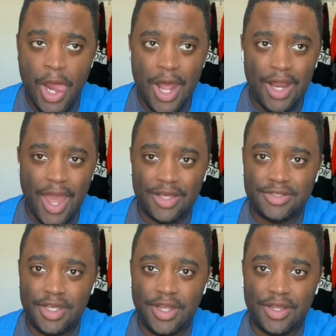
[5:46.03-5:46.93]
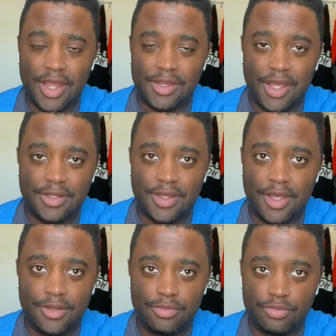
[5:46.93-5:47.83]
like I said,
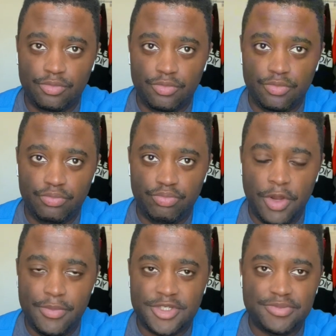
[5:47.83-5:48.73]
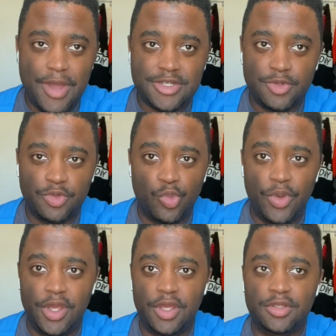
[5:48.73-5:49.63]
they pretty much smashed it with the
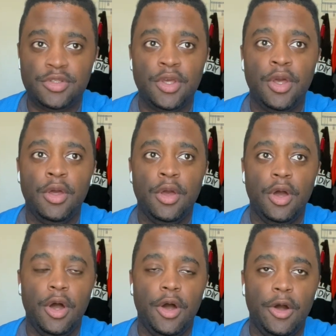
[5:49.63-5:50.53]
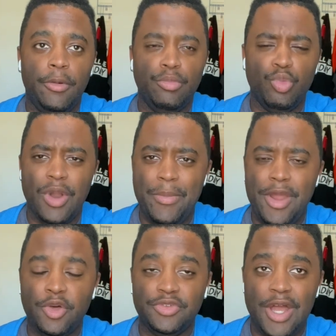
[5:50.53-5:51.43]
wings. When I made
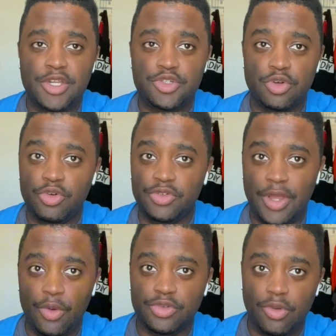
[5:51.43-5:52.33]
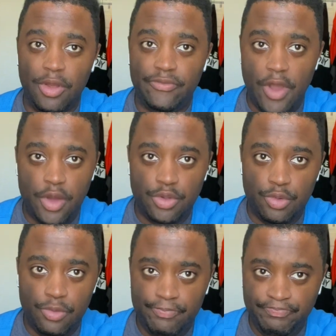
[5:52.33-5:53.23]
those nachos, that was great
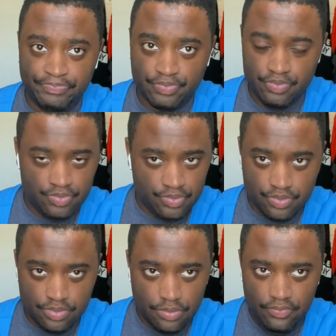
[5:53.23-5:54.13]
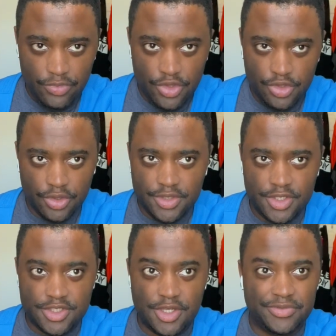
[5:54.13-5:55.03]
value
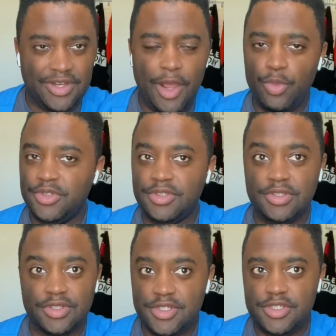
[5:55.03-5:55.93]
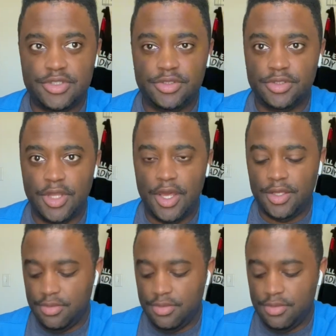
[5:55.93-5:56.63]
tortilla chips, and it was delicious. Like,